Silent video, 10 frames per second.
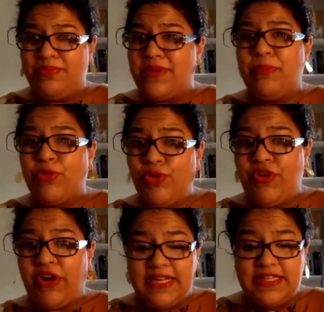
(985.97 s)
improve
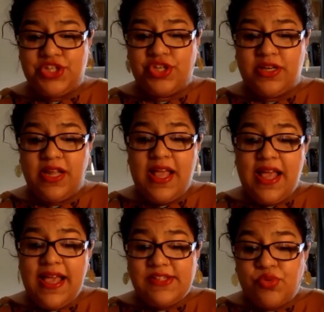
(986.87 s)
their condition
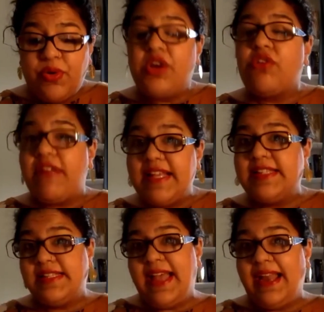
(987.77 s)
is to
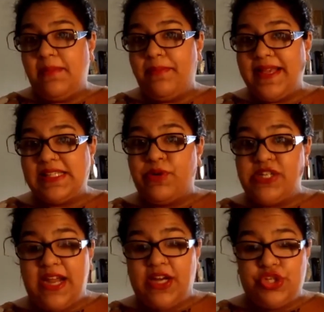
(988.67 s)
increase asylum-based
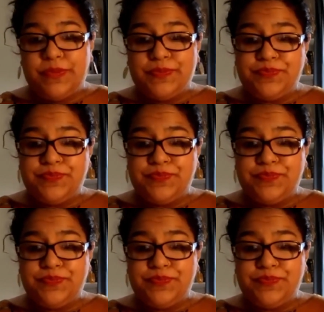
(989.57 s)
protection.